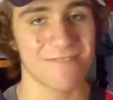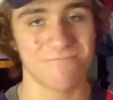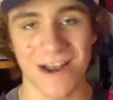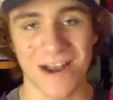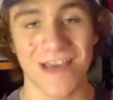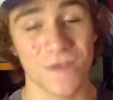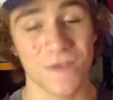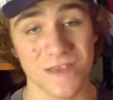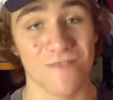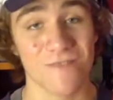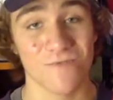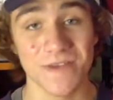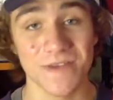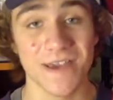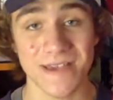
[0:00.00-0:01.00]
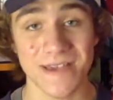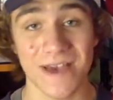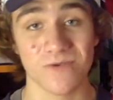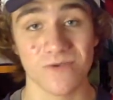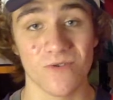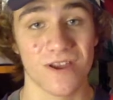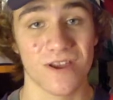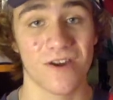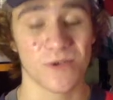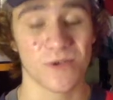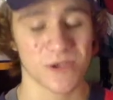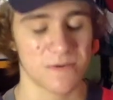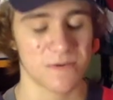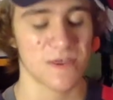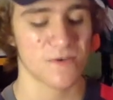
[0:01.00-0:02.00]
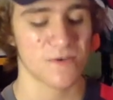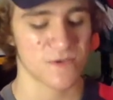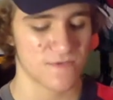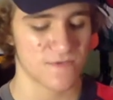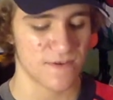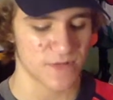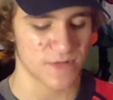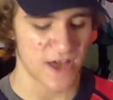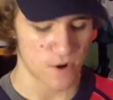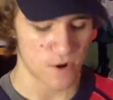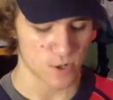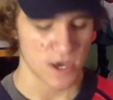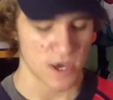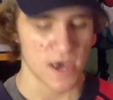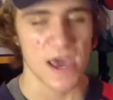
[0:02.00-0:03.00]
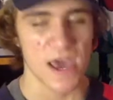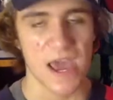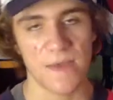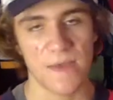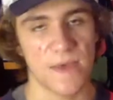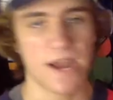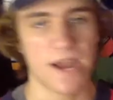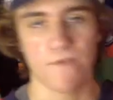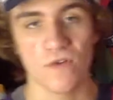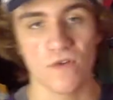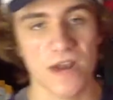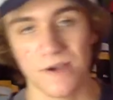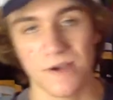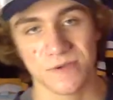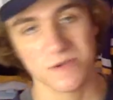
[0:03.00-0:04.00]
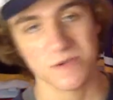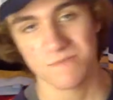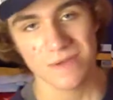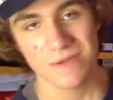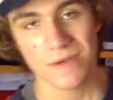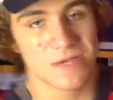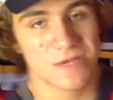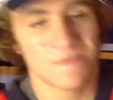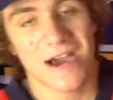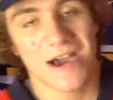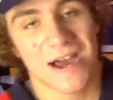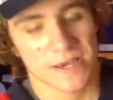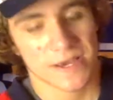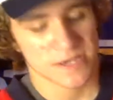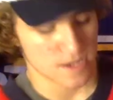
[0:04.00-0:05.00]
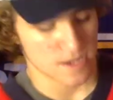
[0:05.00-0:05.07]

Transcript: But I think that really is how it's going to go. It's going to be those three players and then everyone else, to be honest.